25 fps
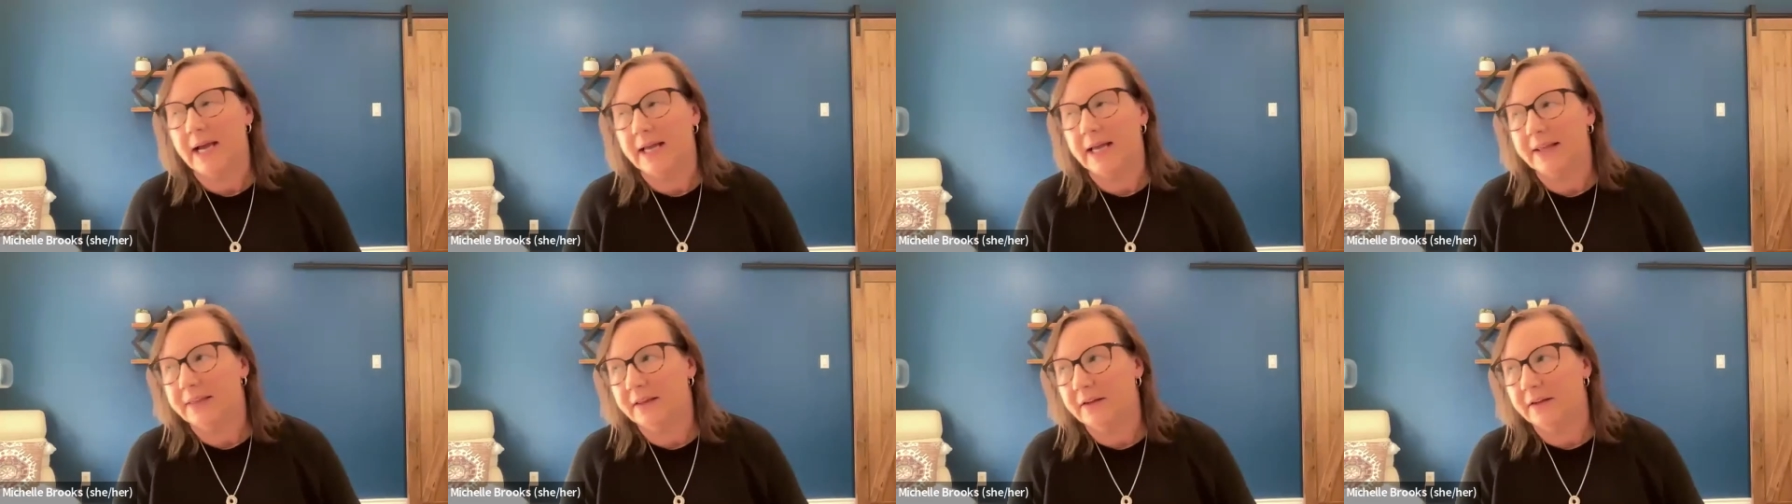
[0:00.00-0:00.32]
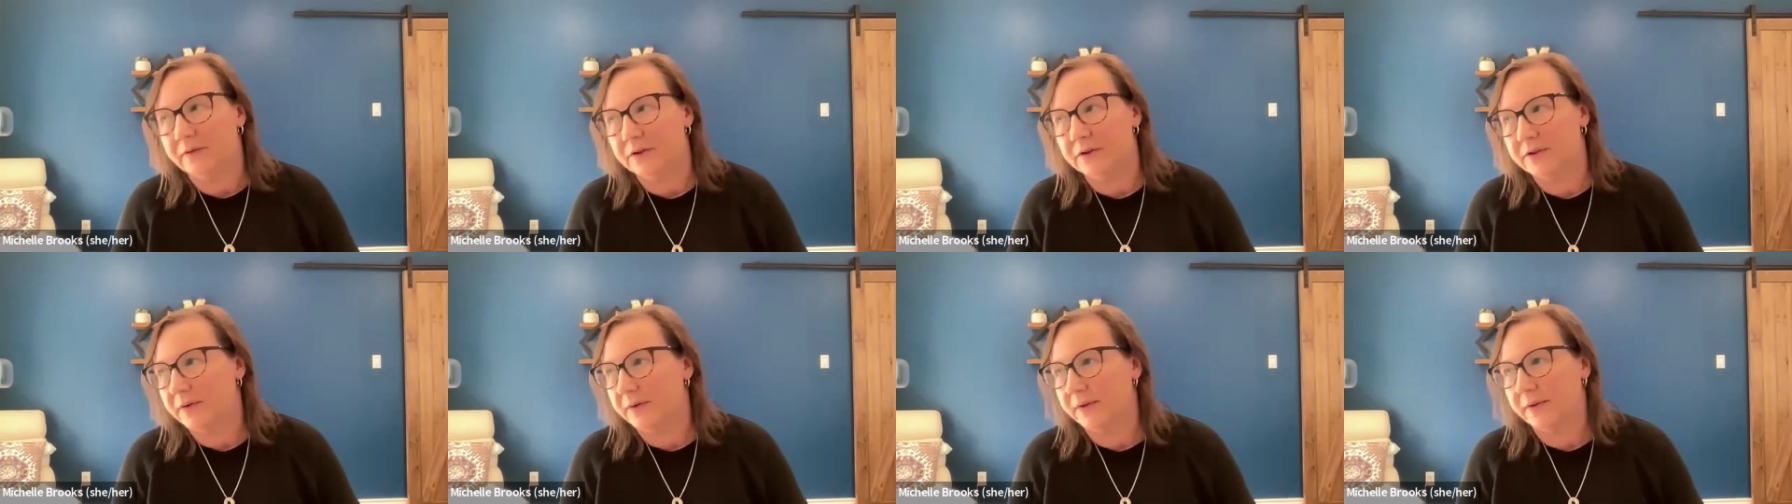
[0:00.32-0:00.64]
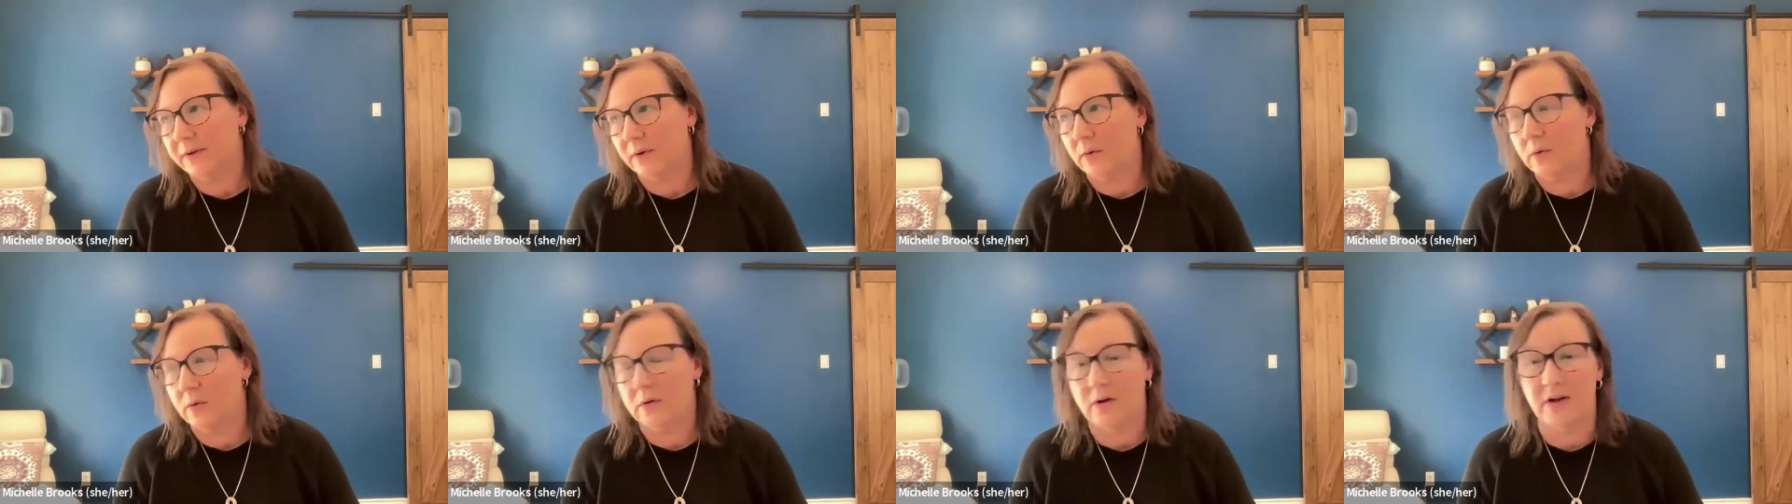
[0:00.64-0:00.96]
Yeah, I think first of
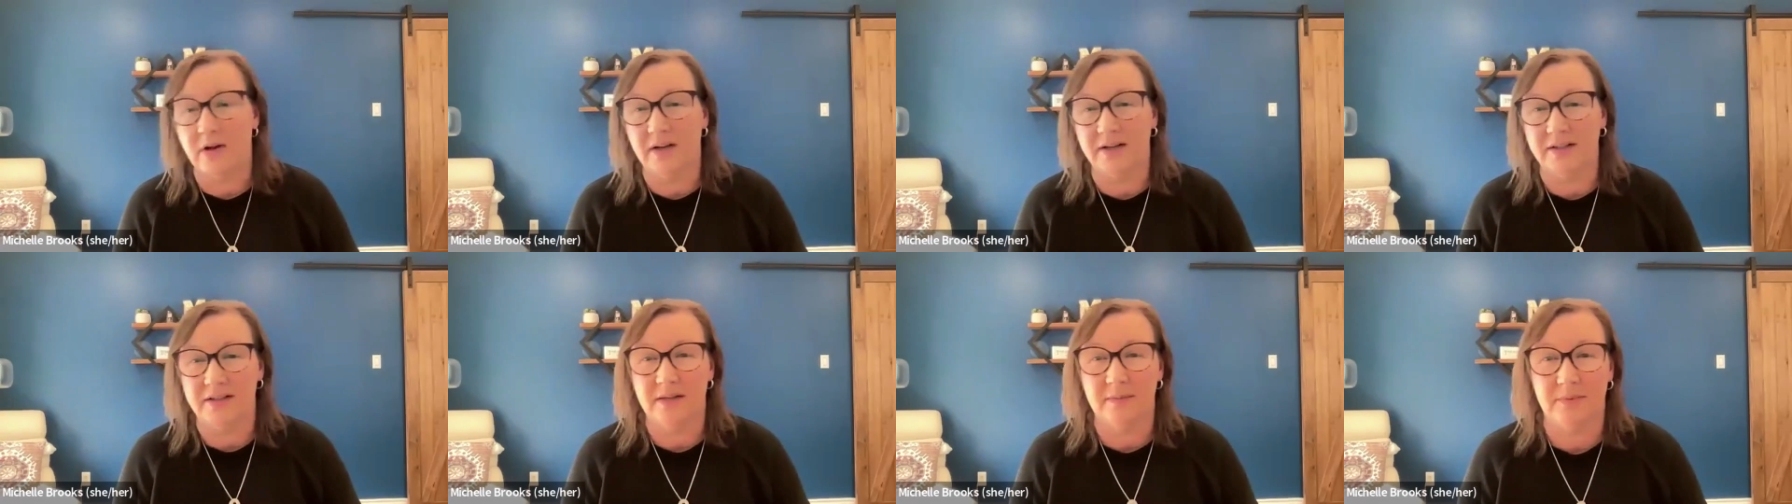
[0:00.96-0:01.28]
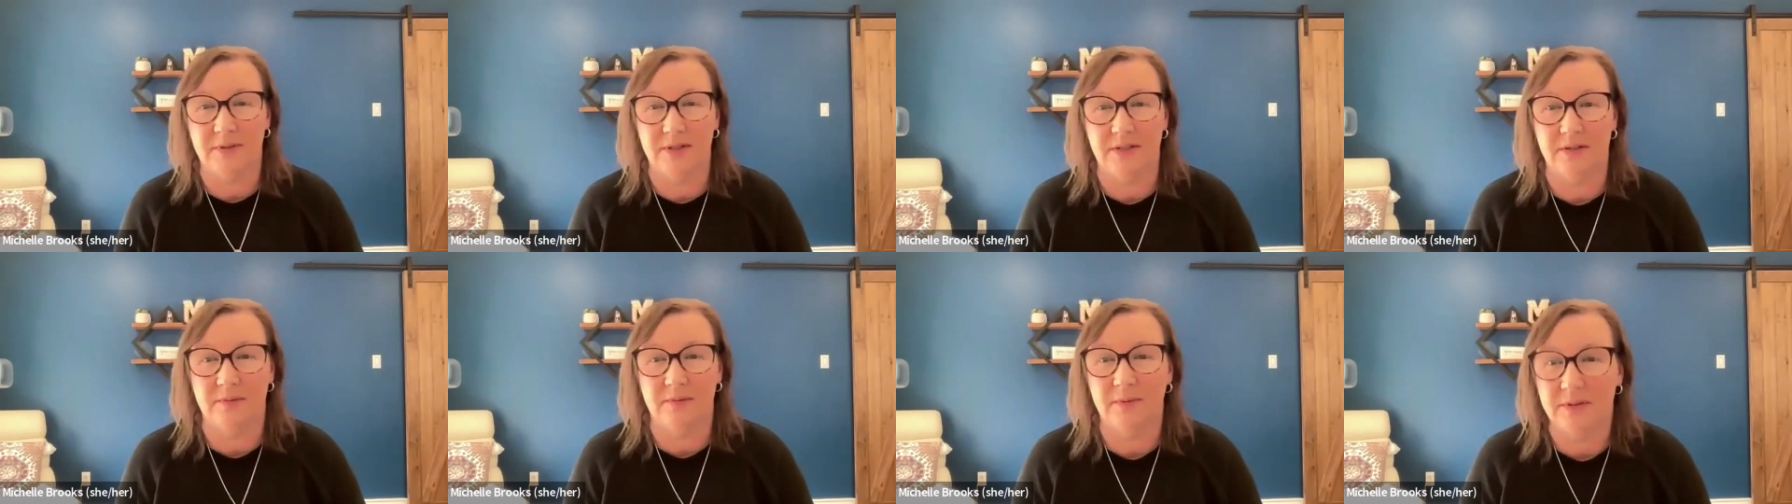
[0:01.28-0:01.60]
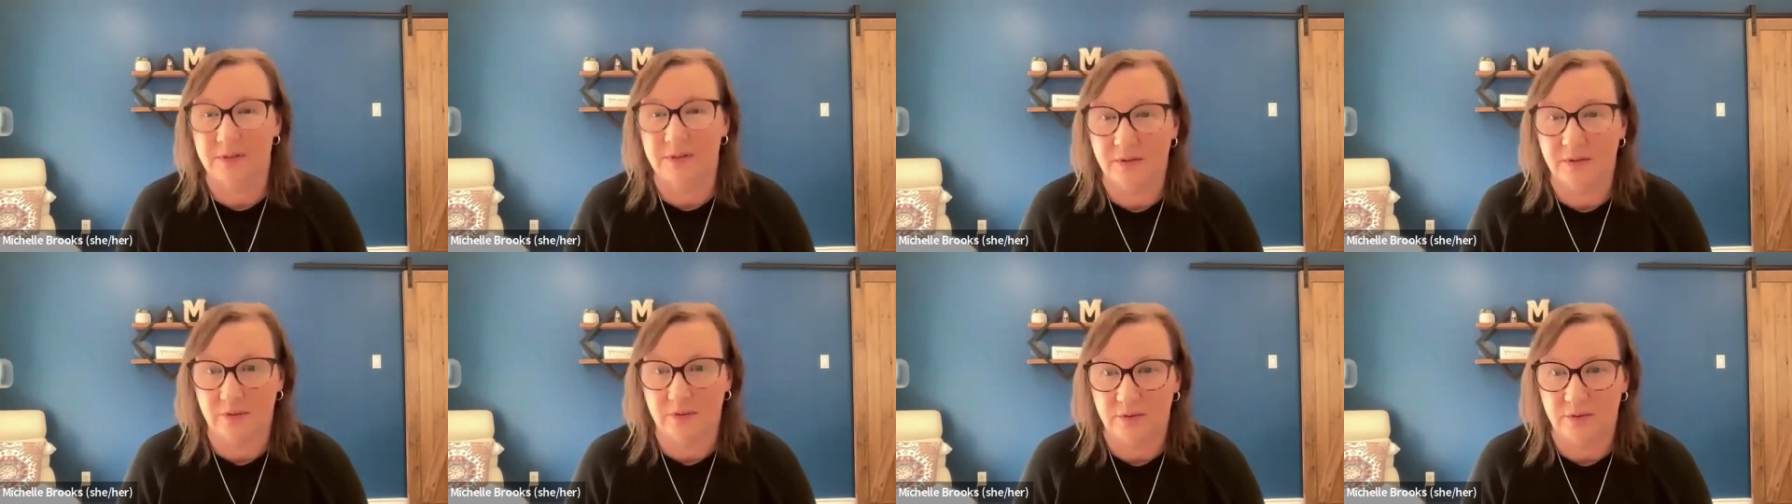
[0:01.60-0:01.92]
all, the whole concept is
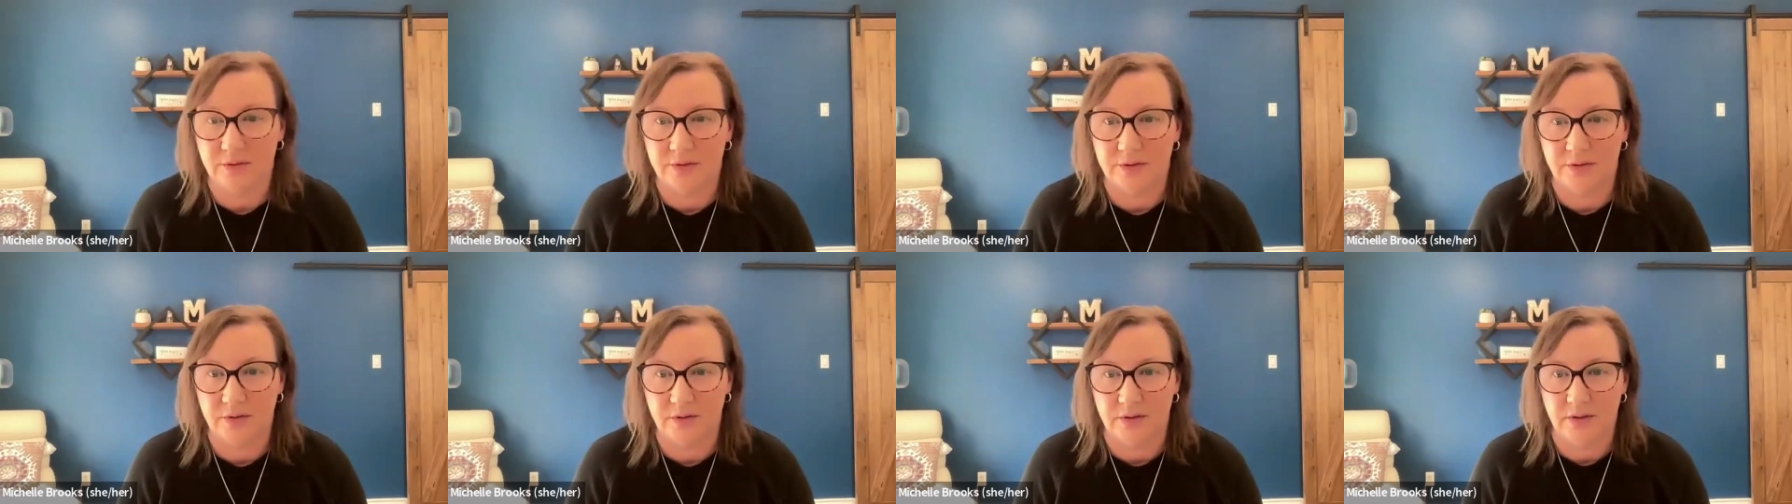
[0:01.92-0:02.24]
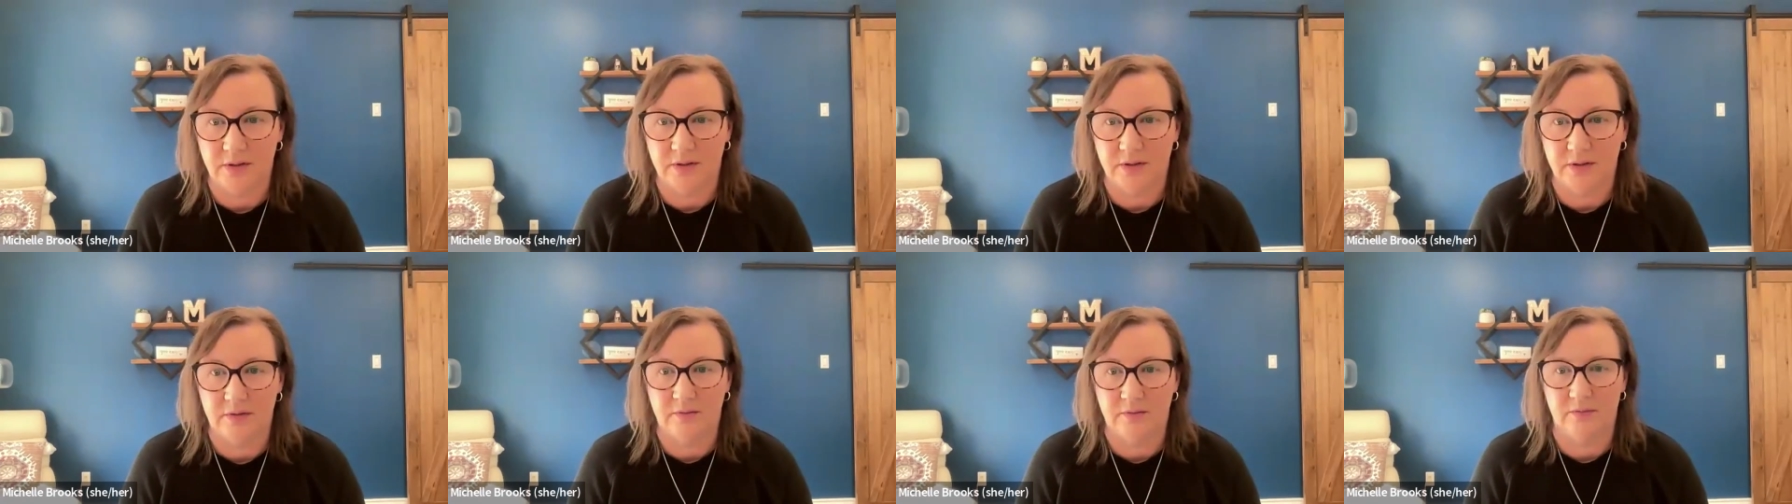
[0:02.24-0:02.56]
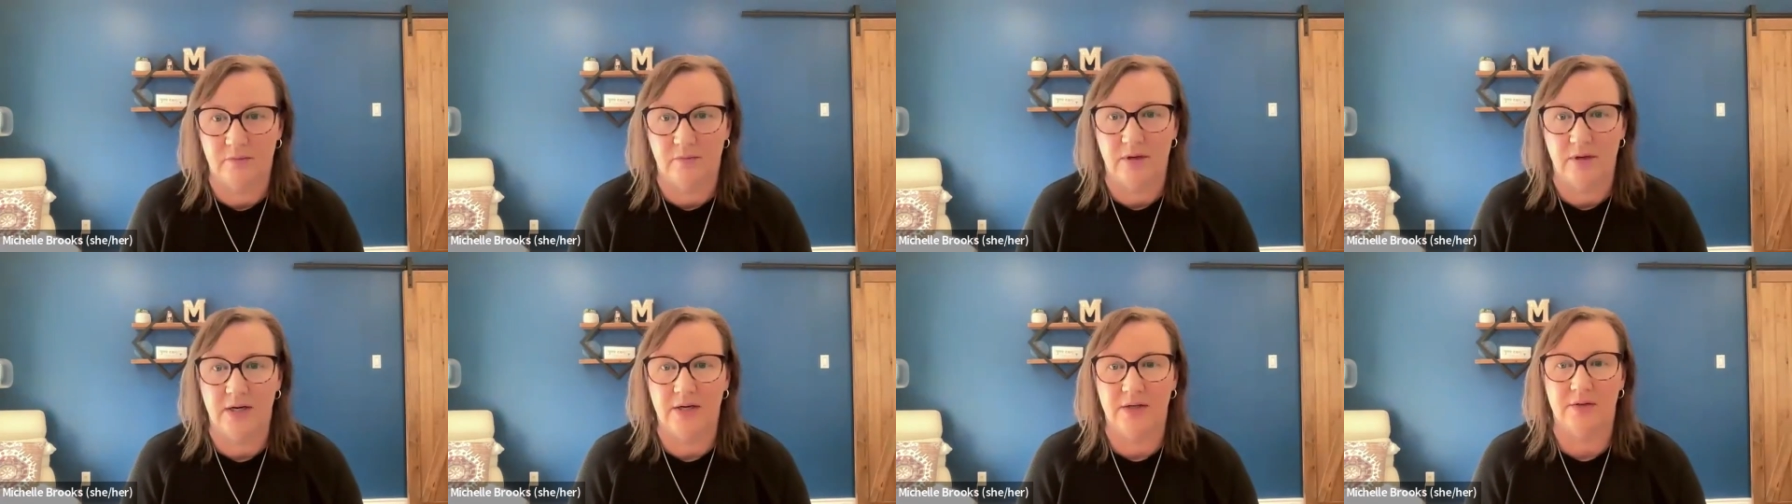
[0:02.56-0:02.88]
misunderstood,
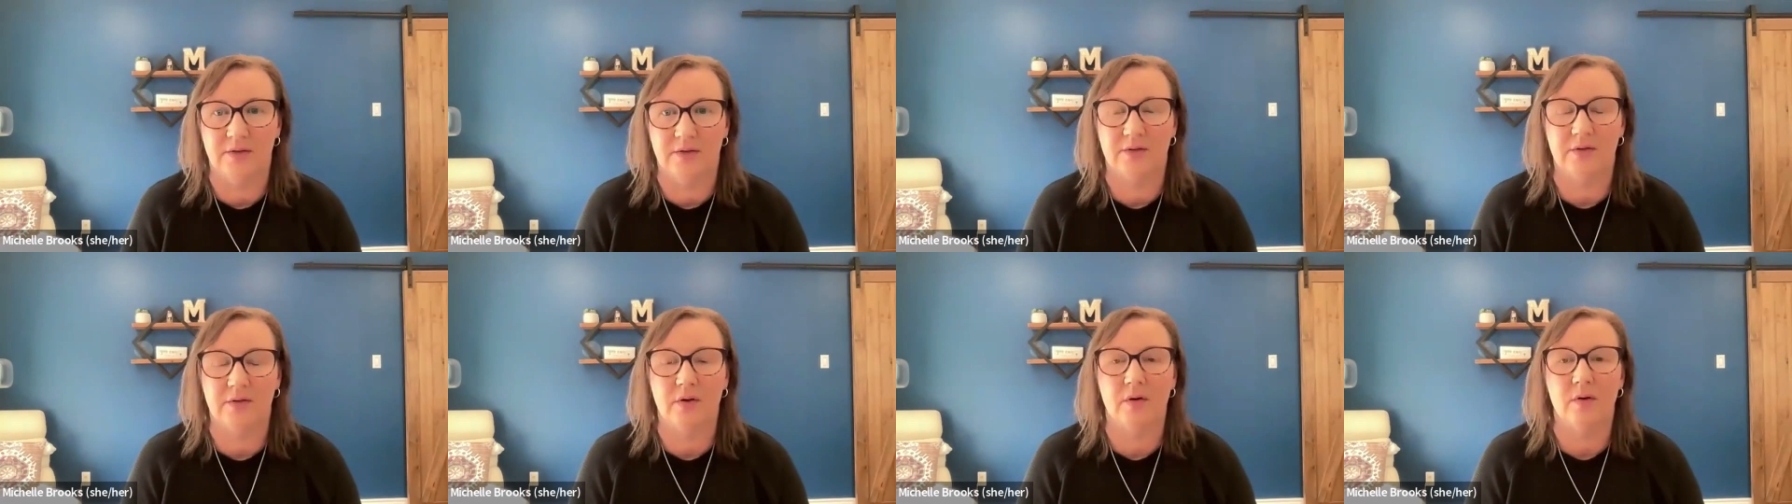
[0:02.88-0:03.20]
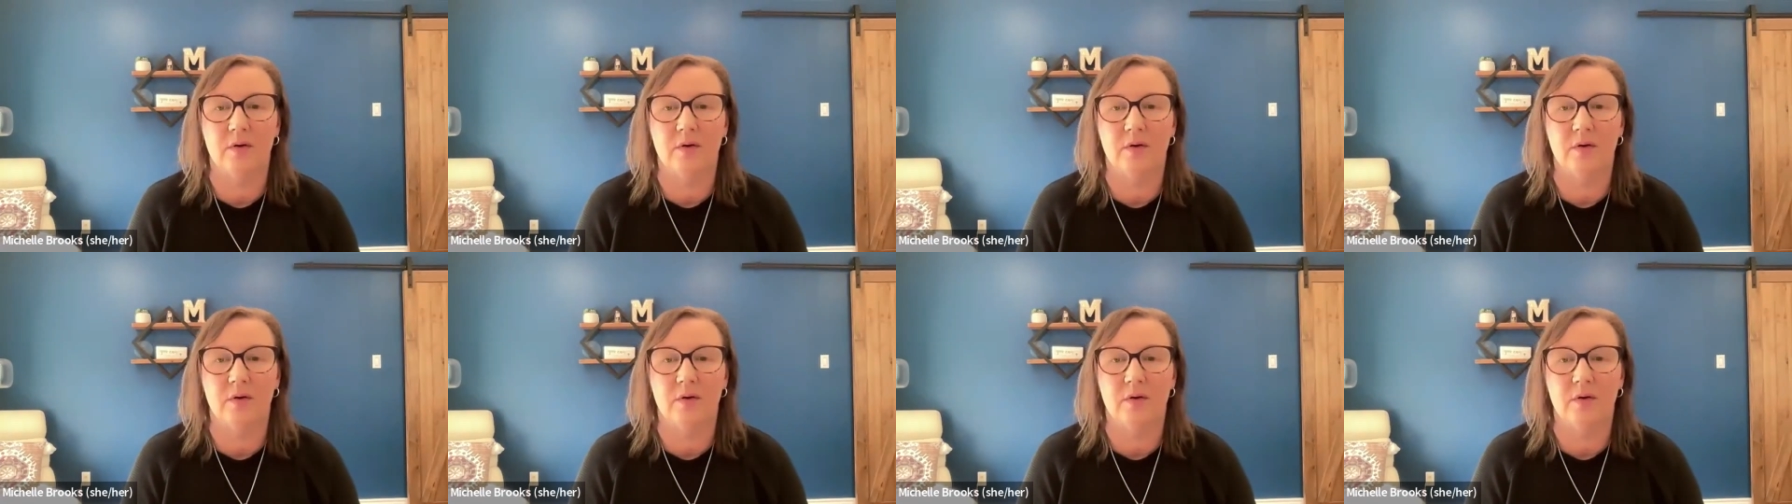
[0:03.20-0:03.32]
right?